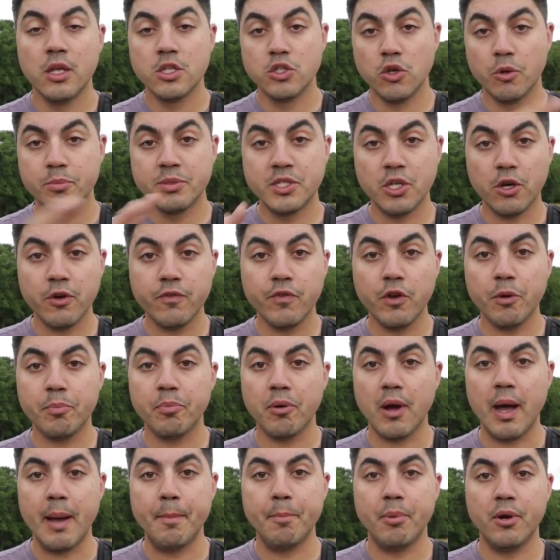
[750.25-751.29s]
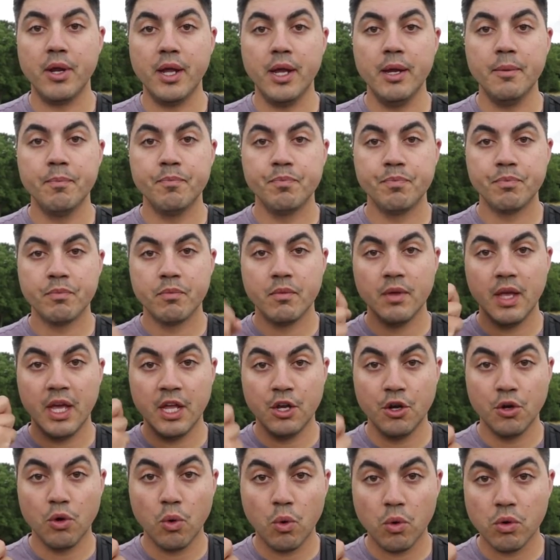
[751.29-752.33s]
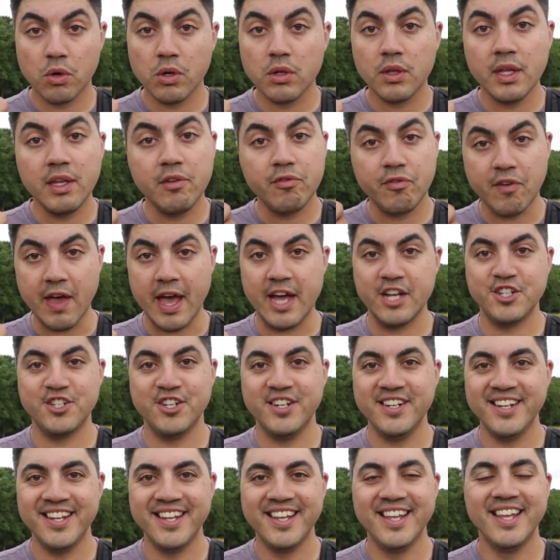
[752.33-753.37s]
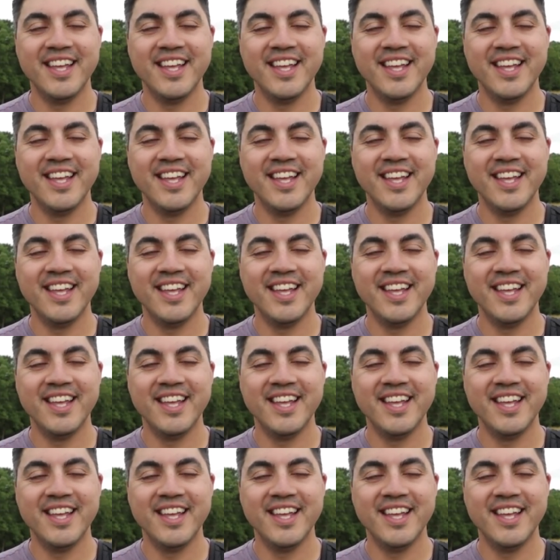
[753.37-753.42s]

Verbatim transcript: So observe your property in an orderly fashion